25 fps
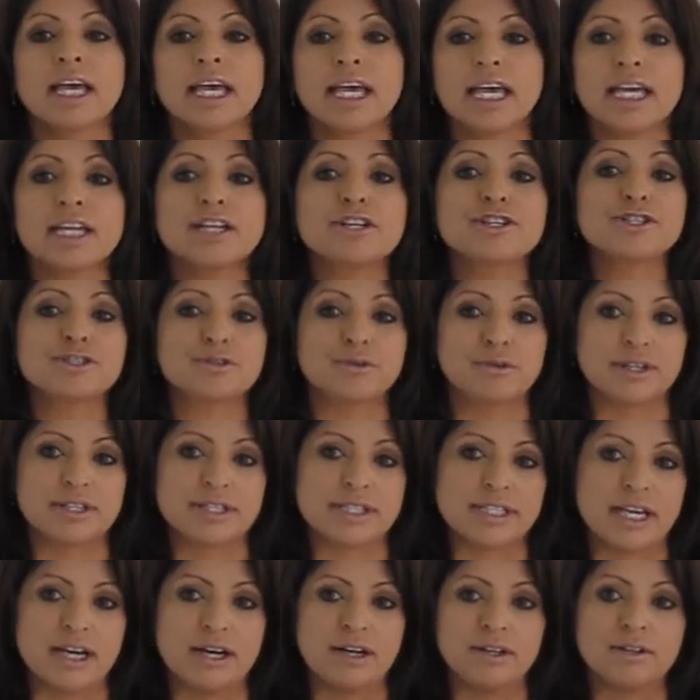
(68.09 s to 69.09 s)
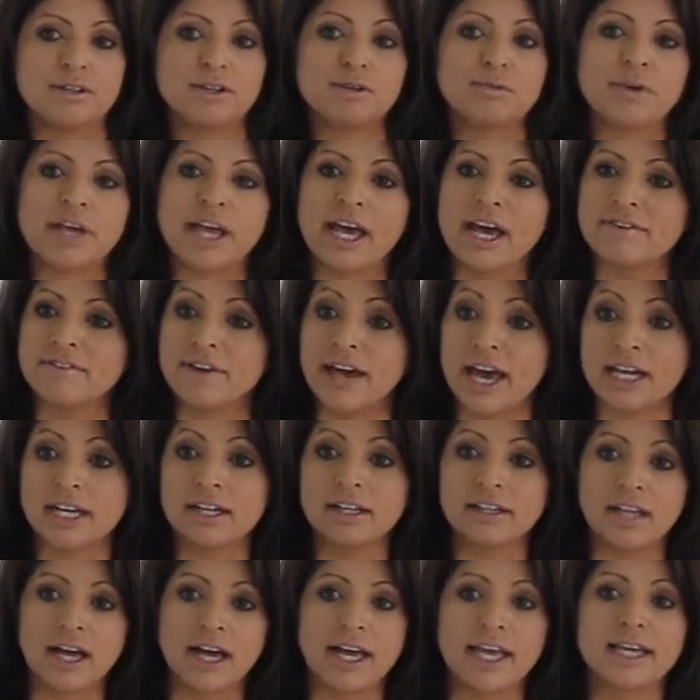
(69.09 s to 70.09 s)
In a short sale, we have had
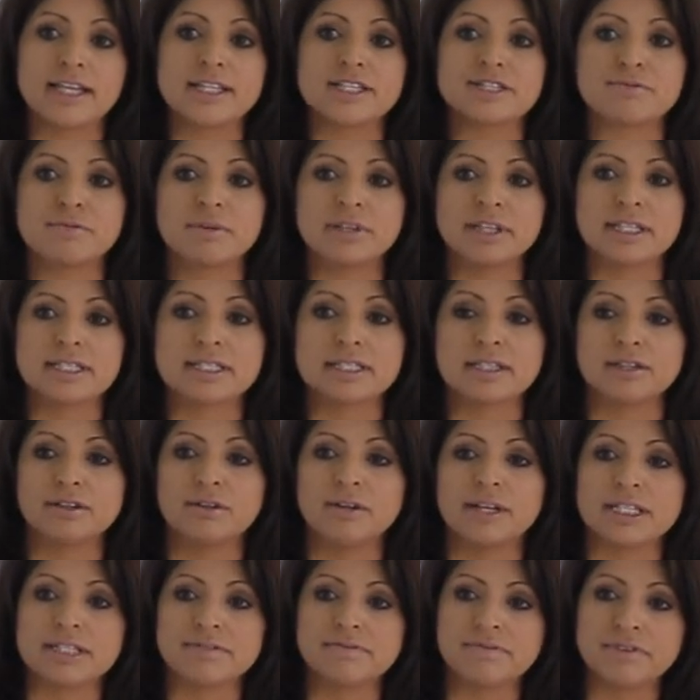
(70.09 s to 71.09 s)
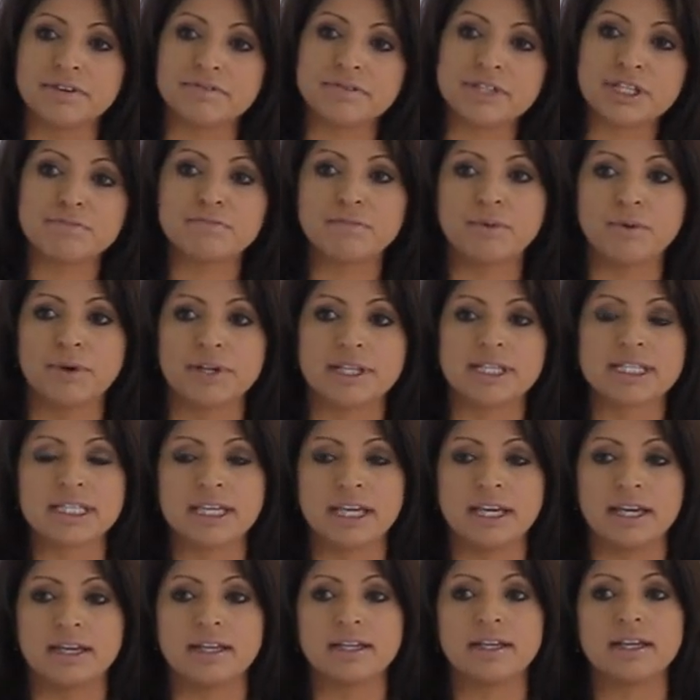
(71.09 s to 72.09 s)
clients with as little as 50 points
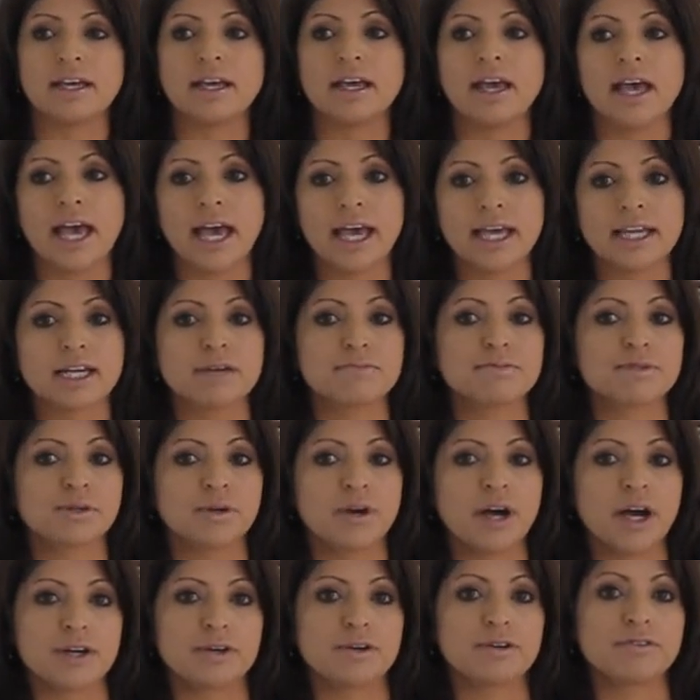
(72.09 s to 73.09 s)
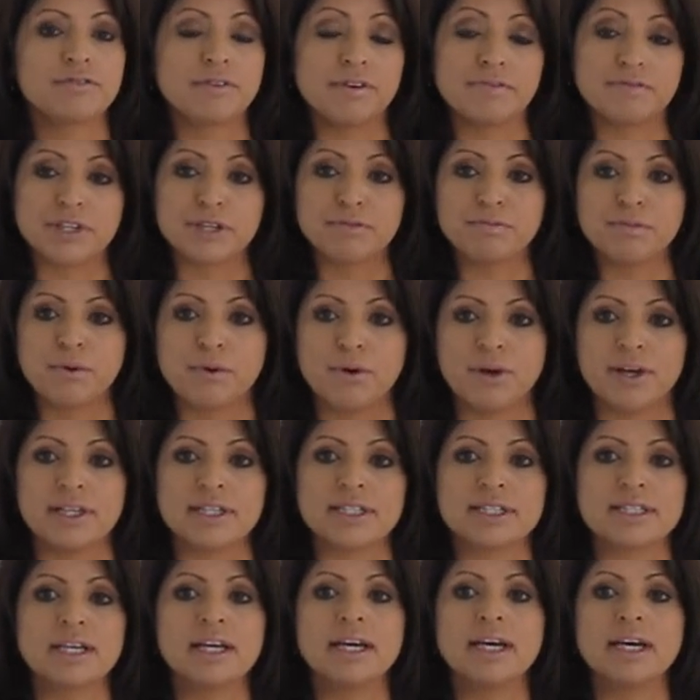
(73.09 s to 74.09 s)
hit and up to 150
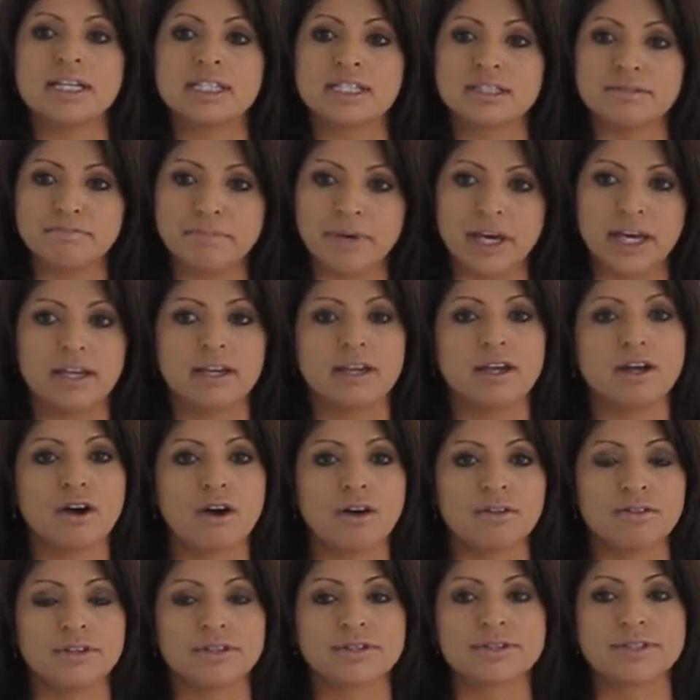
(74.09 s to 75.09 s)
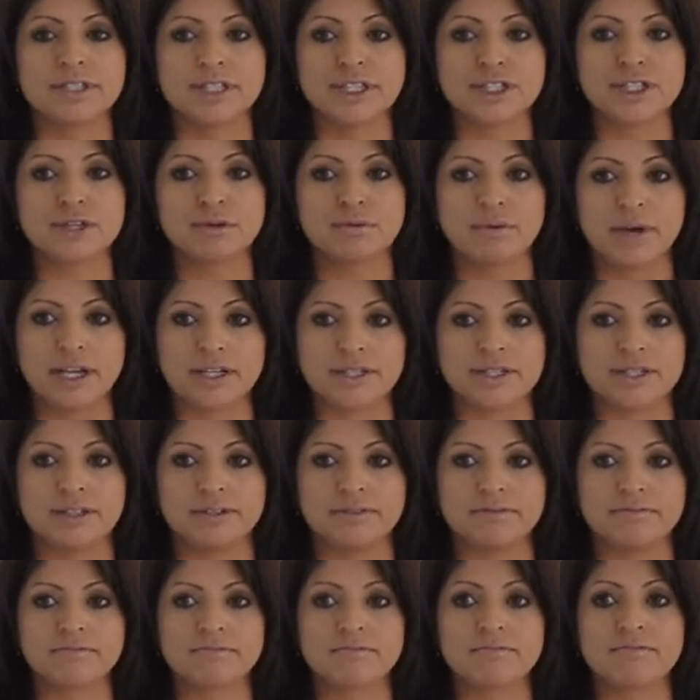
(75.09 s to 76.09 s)
points depending on their
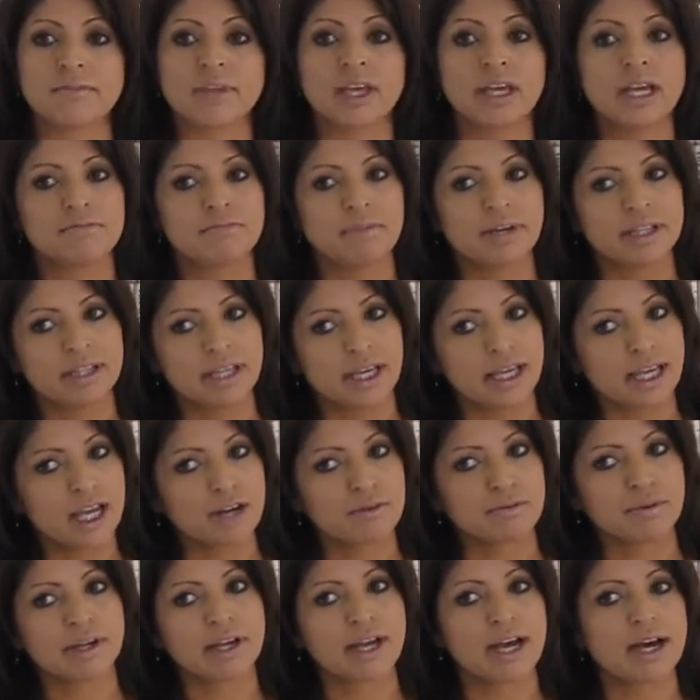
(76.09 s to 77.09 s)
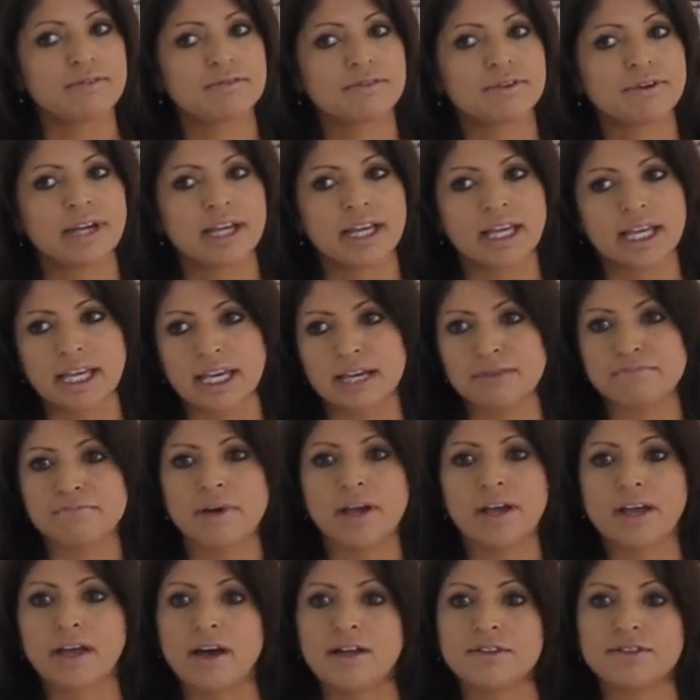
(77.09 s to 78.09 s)
situation. But they can recover and get
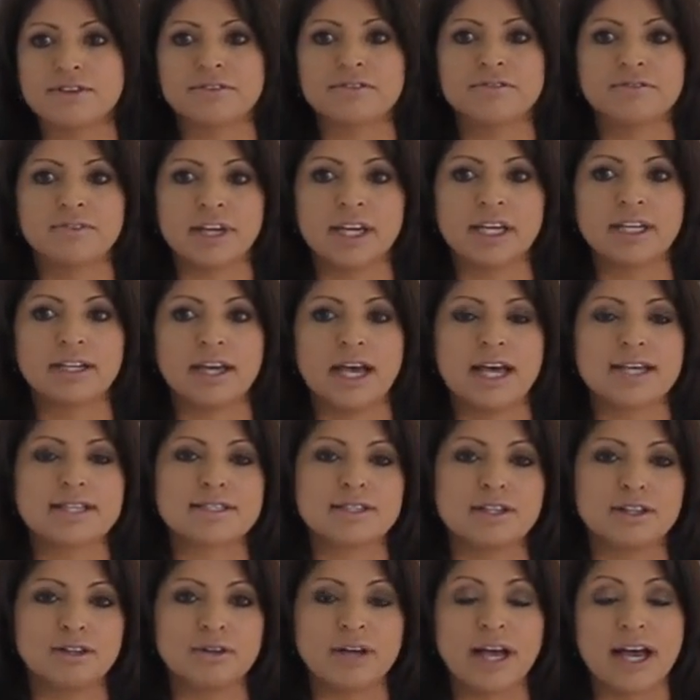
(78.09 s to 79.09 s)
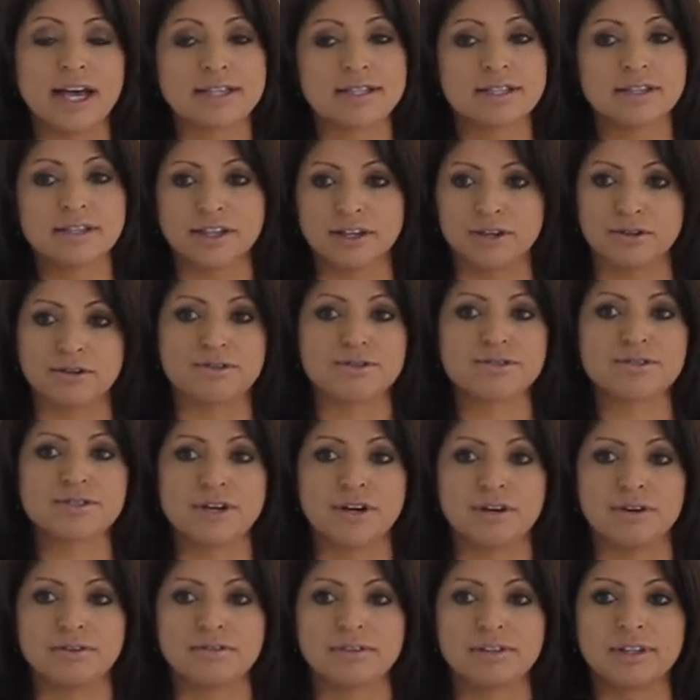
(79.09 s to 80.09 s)
back on their feet as little as a year or
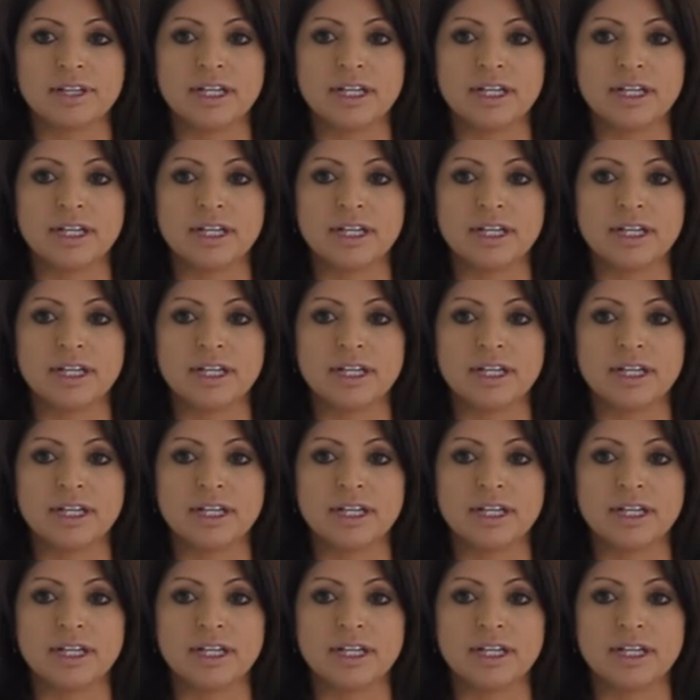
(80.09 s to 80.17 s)
so.